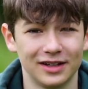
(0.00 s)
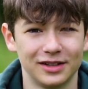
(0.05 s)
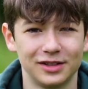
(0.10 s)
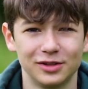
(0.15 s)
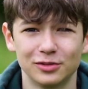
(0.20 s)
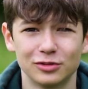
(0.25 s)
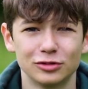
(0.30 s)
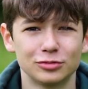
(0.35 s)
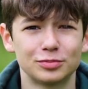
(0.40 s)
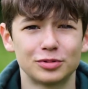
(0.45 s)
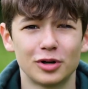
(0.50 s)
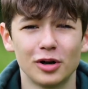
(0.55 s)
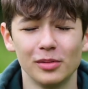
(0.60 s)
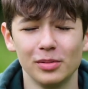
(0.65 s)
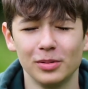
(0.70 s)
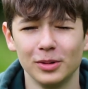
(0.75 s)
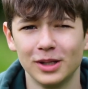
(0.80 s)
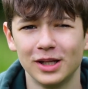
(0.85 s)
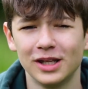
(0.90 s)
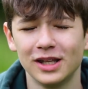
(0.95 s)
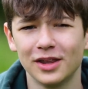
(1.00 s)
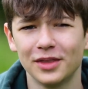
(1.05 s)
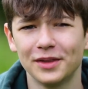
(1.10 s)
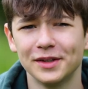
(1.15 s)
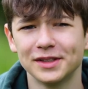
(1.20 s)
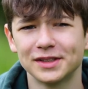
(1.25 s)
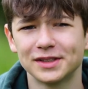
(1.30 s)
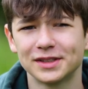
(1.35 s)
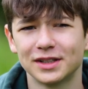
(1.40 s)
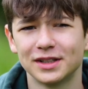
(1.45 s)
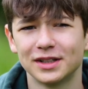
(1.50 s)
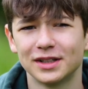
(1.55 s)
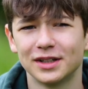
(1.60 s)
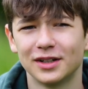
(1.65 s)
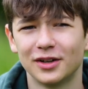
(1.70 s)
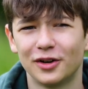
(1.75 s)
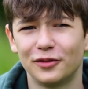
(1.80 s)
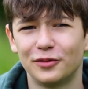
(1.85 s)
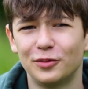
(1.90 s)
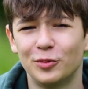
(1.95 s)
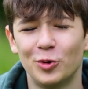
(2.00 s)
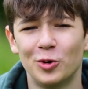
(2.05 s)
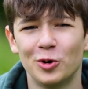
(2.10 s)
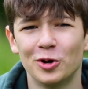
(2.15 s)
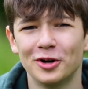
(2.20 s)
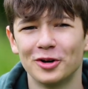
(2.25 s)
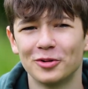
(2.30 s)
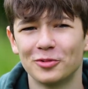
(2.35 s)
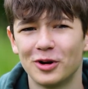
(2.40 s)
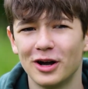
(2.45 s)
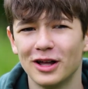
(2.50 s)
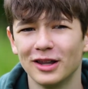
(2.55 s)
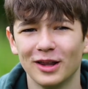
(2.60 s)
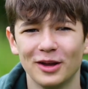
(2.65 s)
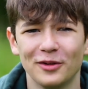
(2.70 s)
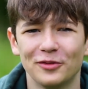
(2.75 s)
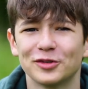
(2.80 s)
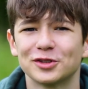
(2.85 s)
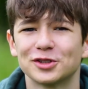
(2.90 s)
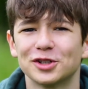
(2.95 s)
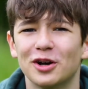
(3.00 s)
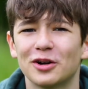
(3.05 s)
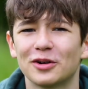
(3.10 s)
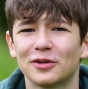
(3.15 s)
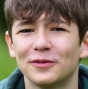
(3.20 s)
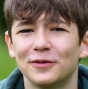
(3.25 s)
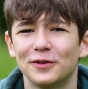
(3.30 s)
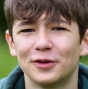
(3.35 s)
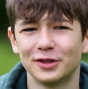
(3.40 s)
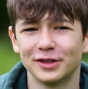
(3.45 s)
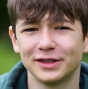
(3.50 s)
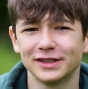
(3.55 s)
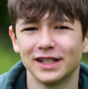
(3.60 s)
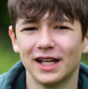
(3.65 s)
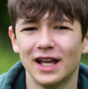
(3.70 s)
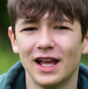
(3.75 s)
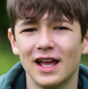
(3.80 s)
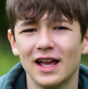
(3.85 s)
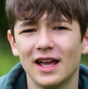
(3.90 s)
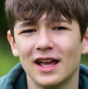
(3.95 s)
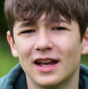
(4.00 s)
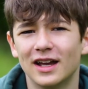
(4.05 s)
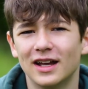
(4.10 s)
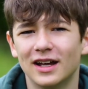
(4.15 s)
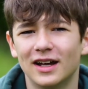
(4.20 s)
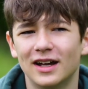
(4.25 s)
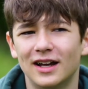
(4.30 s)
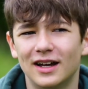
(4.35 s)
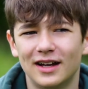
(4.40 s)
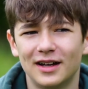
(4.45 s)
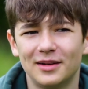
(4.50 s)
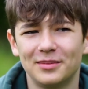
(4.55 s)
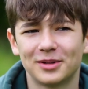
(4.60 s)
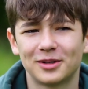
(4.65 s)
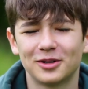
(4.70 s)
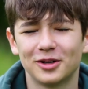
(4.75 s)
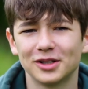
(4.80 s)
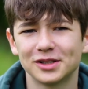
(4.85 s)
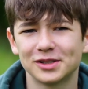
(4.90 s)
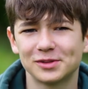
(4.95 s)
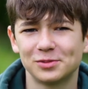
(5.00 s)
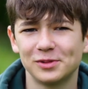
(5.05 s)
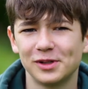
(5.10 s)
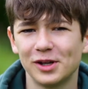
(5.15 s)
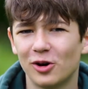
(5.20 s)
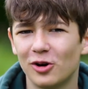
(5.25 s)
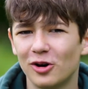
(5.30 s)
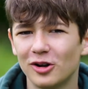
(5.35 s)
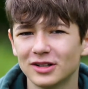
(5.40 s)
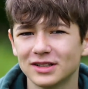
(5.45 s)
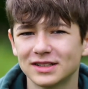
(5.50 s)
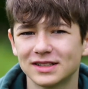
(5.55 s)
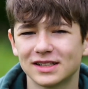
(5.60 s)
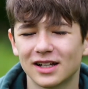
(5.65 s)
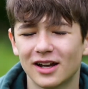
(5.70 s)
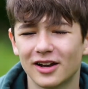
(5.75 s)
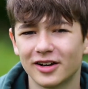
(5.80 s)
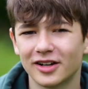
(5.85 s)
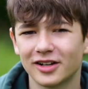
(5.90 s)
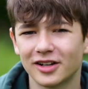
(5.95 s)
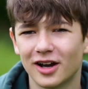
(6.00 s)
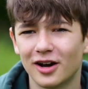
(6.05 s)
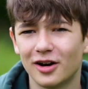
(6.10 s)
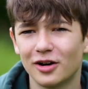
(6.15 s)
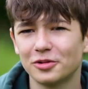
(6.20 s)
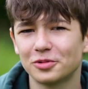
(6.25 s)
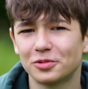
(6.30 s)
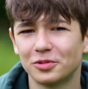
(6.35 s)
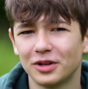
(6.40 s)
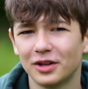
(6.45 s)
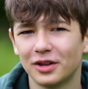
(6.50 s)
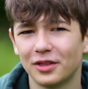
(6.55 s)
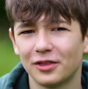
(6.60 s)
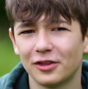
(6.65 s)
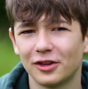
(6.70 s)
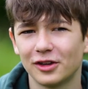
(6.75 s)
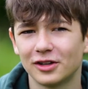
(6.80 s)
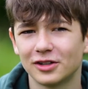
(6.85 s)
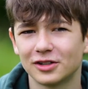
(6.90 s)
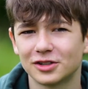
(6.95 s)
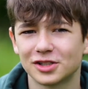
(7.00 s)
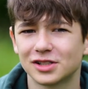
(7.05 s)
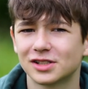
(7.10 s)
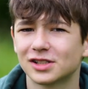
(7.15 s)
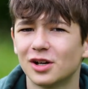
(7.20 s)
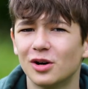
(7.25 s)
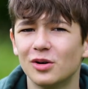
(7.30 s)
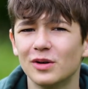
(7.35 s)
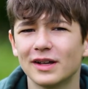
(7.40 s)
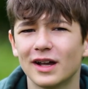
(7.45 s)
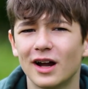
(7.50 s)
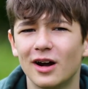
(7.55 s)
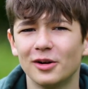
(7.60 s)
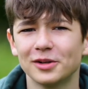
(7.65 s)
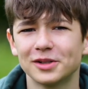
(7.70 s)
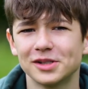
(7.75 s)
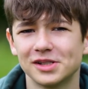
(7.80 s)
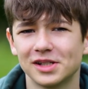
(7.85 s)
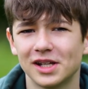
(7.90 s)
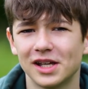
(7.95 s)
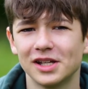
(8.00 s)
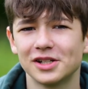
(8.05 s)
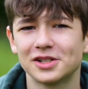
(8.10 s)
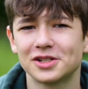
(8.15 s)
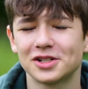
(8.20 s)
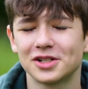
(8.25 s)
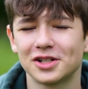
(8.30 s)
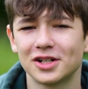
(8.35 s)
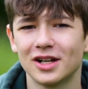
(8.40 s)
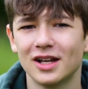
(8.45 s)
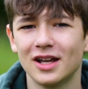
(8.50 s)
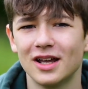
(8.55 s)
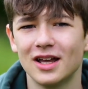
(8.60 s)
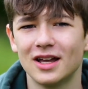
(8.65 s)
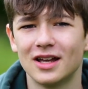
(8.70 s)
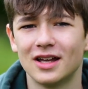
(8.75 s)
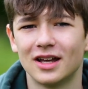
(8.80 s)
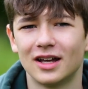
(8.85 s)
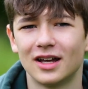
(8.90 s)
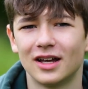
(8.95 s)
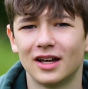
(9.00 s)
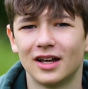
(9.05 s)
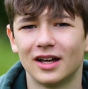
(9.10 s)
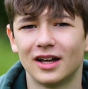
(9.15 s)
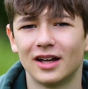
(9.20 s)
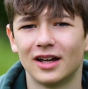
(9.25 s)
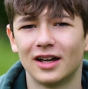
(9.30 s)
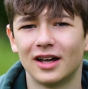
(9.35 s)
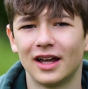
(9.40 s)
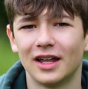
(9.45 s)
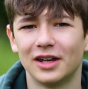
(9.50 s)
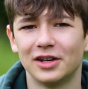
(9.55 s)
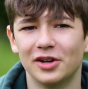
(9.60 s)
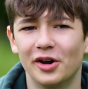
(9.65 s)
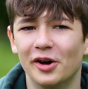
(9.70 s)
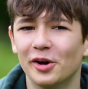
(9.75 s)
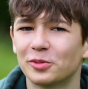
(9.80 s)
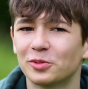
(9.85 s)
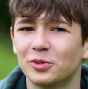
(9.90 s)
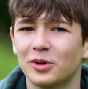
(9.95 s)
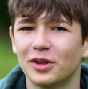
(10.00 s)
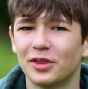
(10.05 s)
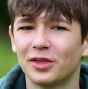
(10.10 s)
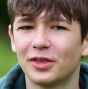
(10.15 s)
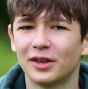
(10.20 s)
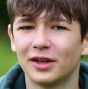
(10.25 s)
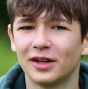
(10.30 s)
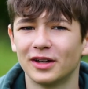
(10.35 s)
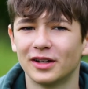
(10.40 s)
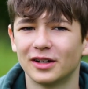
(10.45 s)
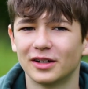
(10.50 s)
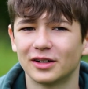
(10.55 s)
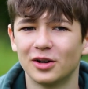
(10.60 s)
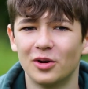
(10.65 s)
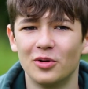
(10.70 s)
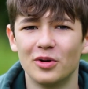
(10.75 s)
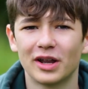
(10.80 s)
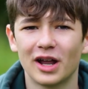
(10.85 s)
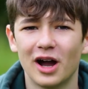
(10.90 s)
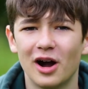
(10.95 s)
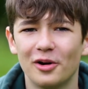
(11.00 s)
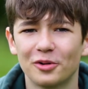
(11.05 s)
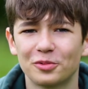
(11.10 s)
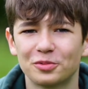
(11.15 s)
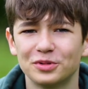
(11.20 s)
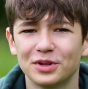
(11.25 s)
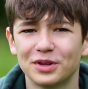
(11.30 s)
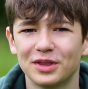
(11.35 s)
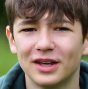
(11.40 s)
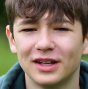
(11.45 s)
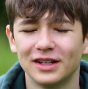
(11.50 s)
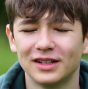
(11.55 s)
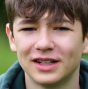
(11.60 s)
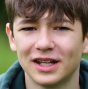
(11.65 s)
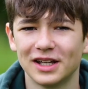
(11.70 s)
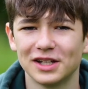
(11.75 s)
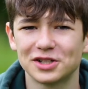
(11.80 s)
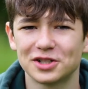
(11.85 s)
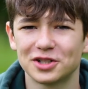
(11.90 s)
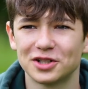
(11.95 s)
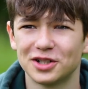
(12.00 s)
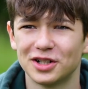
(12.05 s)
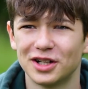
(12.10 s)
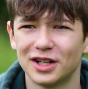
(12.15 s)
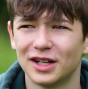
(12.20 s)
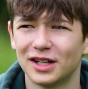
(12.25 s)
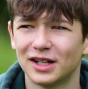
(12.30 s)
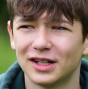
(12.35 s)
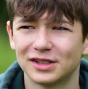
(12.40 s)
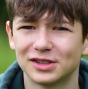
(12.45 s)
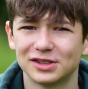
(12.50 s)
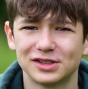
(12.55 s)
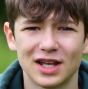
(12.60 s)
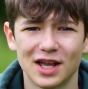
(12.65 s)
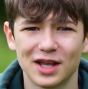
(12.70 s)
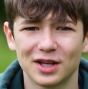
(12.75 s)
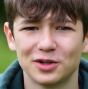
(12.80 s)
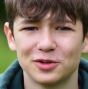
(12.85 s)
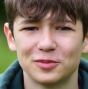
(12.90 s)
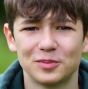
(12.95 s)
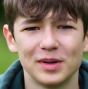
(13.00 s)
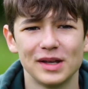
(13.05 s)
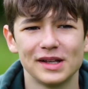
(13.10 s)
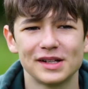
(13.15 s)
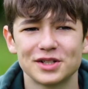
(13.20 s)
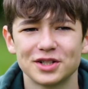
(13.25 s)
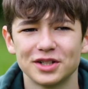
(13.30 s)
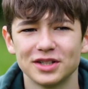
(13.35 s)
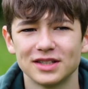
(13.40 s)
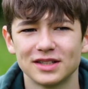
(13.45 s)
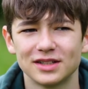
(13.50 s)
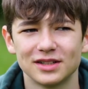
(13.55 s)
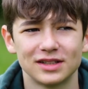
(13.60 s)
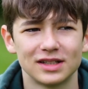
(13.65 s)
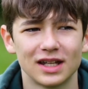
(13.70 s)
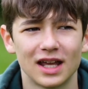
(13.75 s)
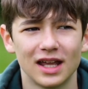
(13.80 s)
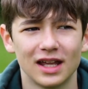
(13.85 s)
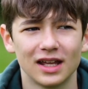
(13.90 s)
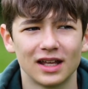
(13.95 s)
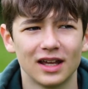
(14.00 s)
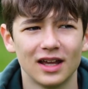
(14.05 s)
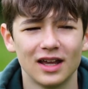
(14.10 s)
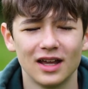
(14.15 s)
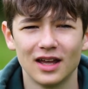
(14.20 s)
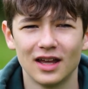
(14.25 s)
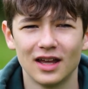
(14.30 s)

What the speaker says: You will probably hear this of more wildlife photographers because we all started out with just going out in nature and not with going out with in nature to take good pictures, to take